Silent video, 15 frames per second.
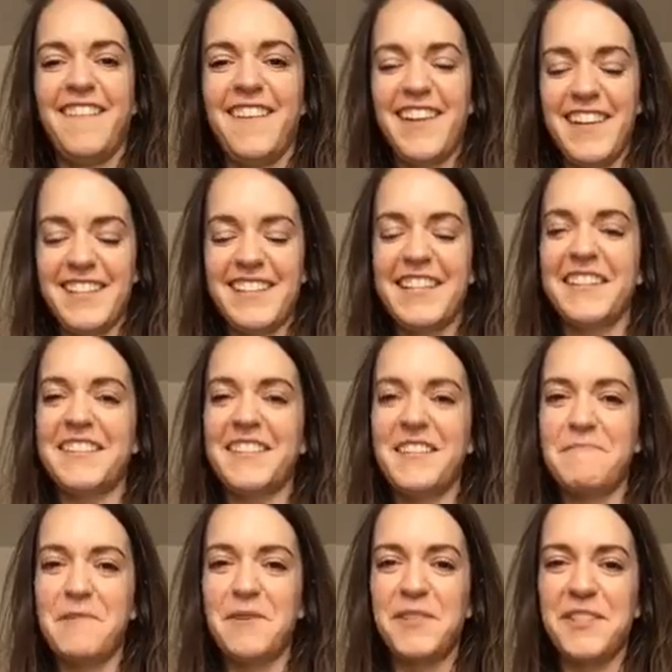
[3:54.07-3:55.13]
It sinks to
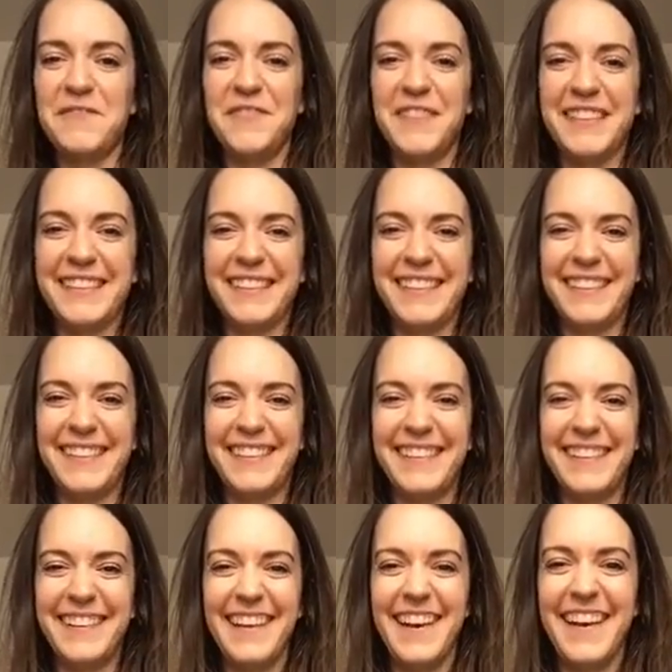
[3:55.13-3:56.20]
the bottom.
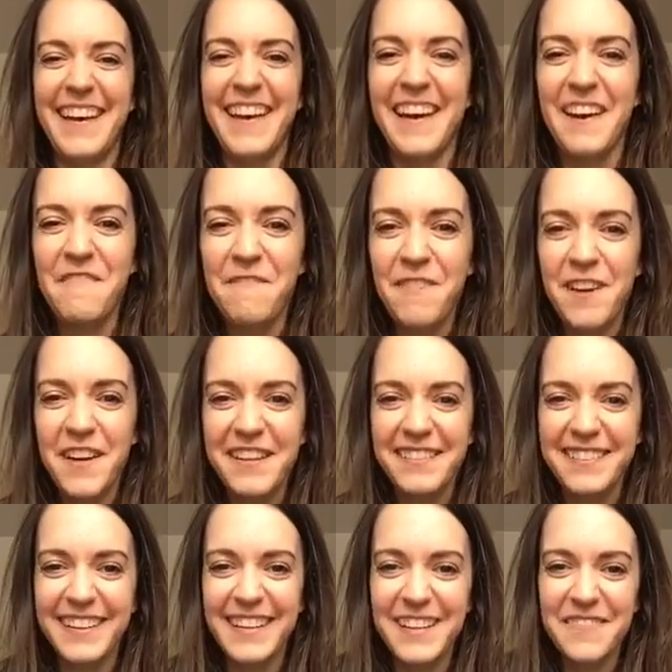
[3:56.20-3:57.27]
Have
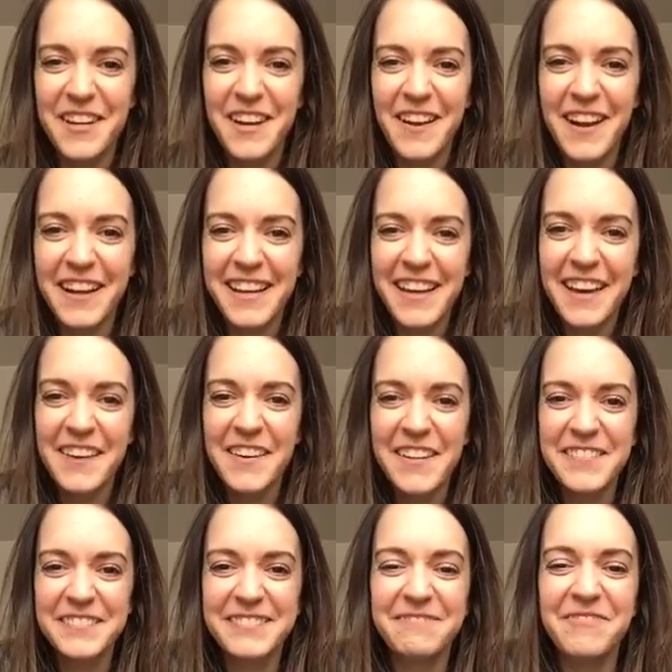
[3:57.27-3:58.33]
fun. Let me know how you get
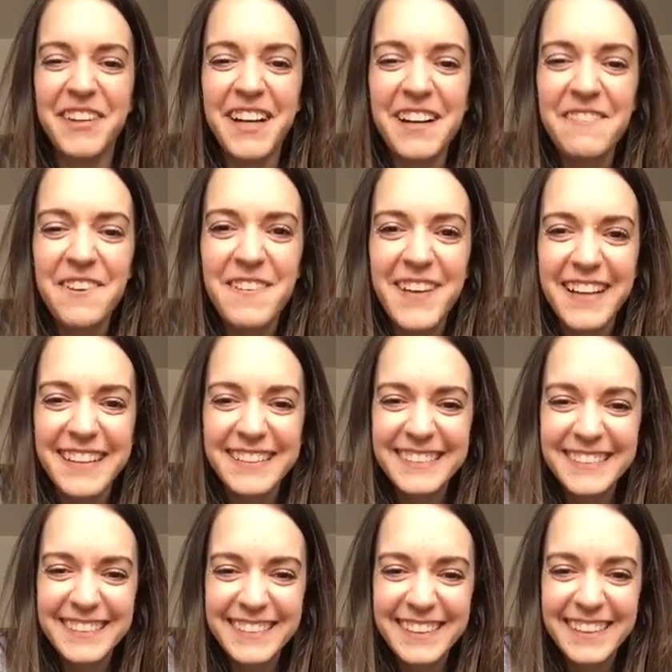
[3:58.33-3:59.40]
on. Bye everyone.